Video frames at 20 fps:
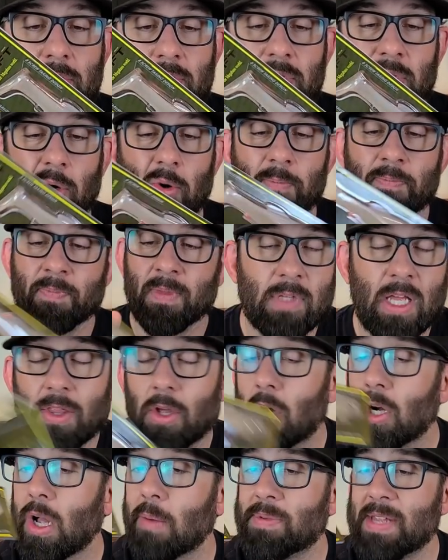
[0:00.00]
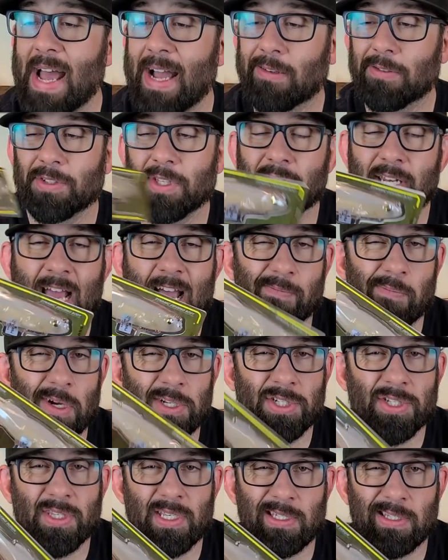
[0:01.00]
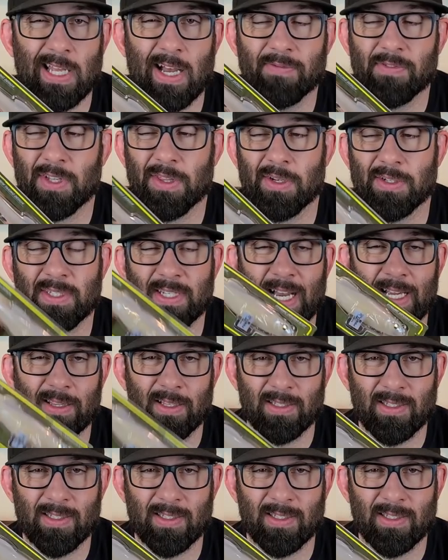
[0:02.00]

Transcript: So now the hookup tackle didn't have much of these left on their site.